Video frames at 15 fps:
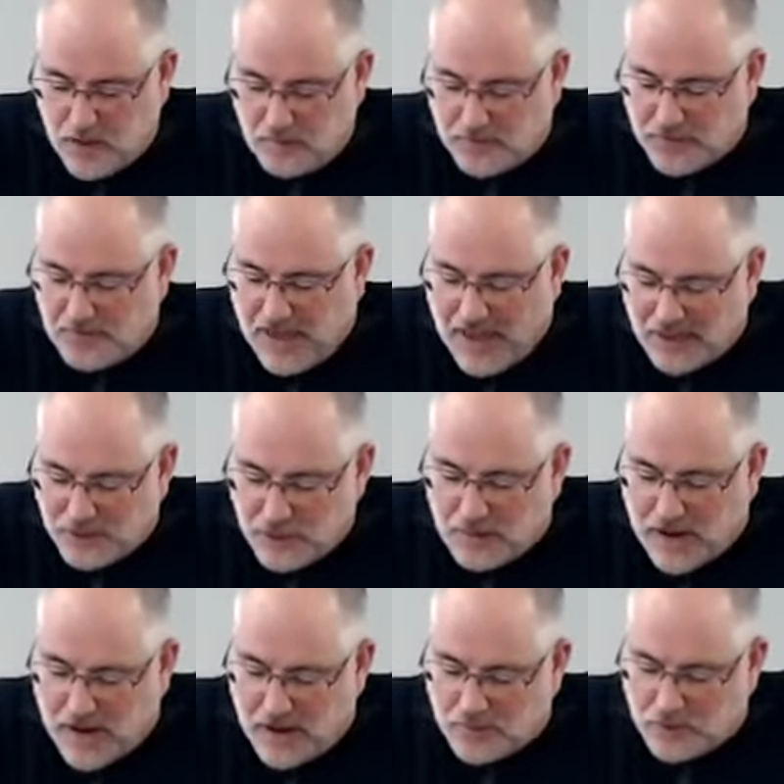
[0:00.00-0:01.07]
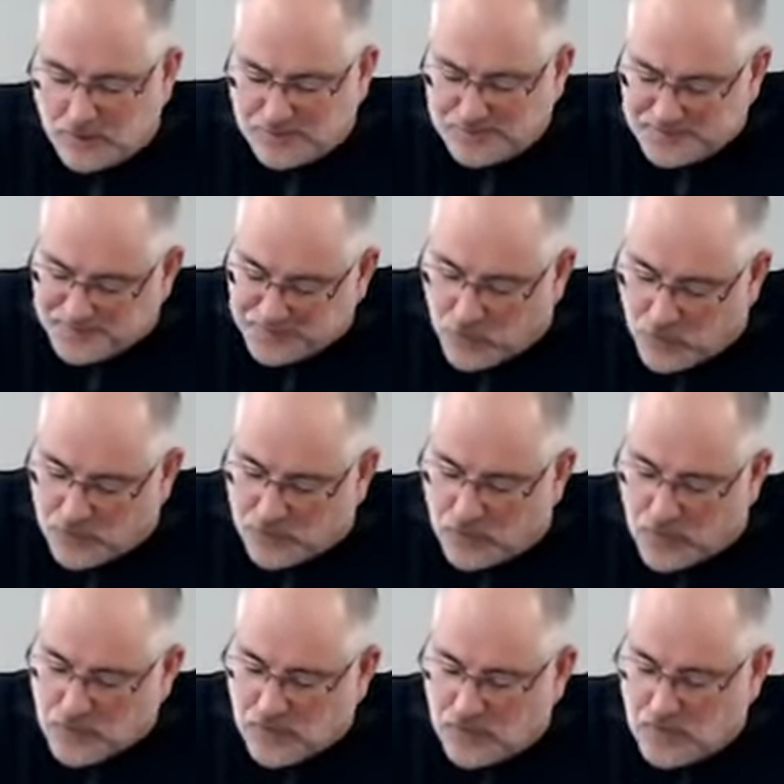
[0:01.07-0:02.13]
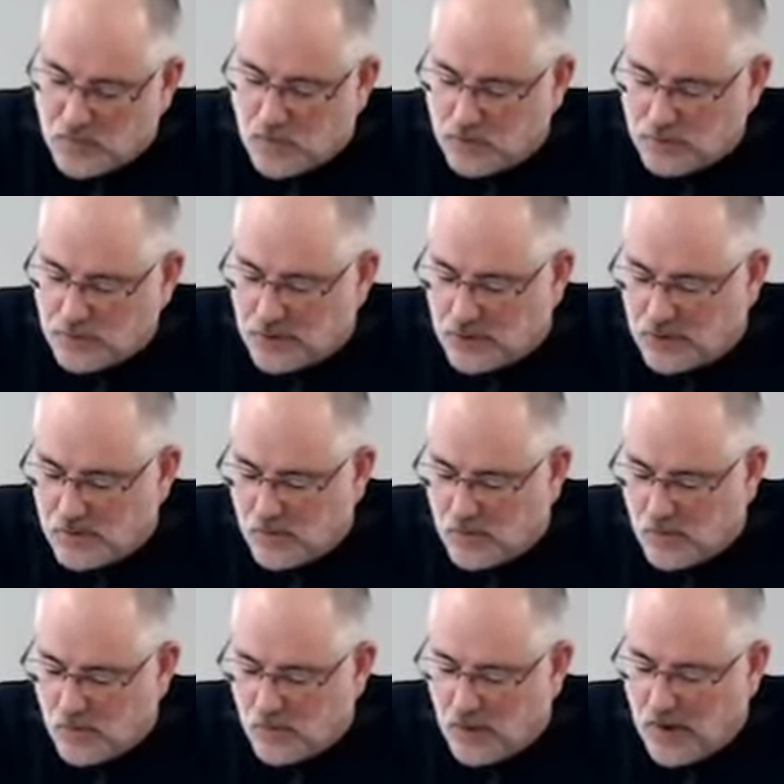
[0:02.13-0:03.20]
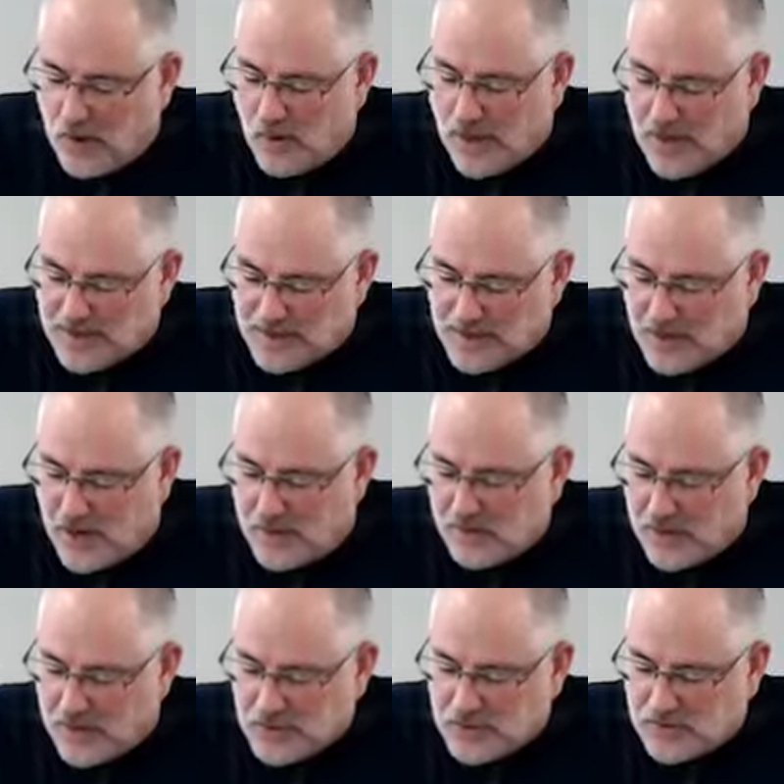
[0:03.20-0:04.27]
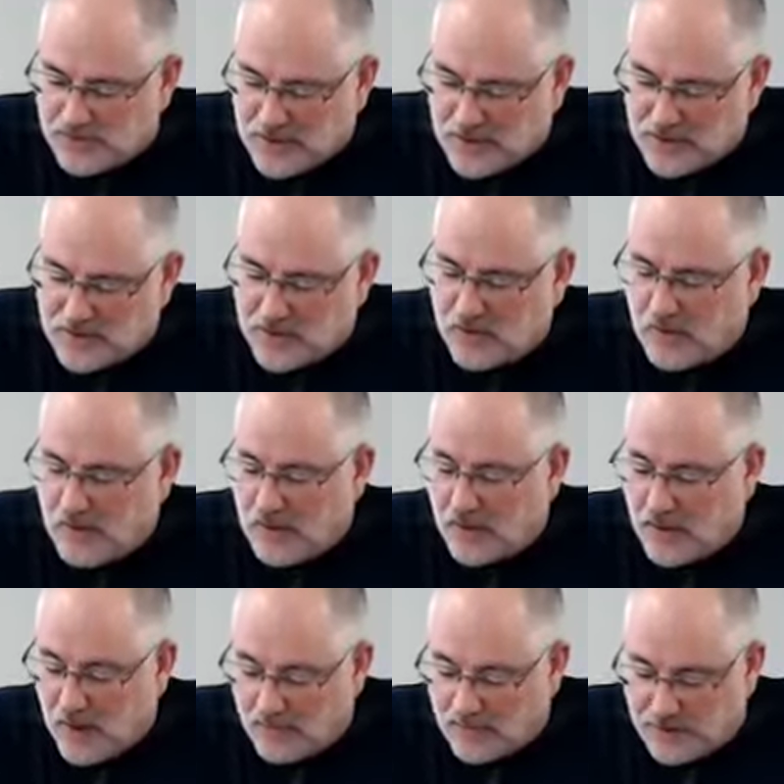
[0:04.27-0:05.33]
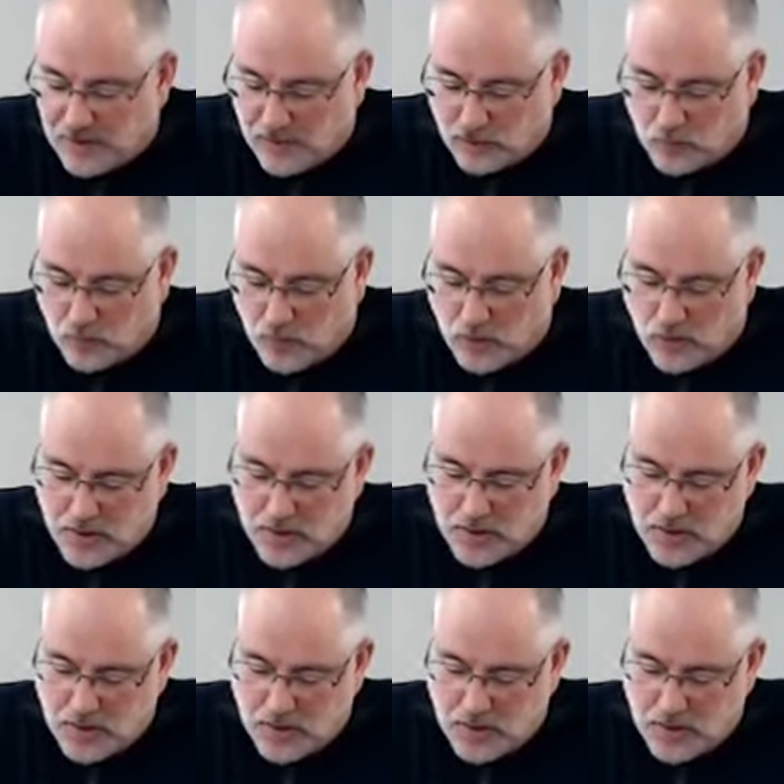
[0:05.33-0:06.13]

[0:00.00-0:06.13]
But the Matthew Bible was virtually, a well-edited compilation of Tyndale and Coverdale's work.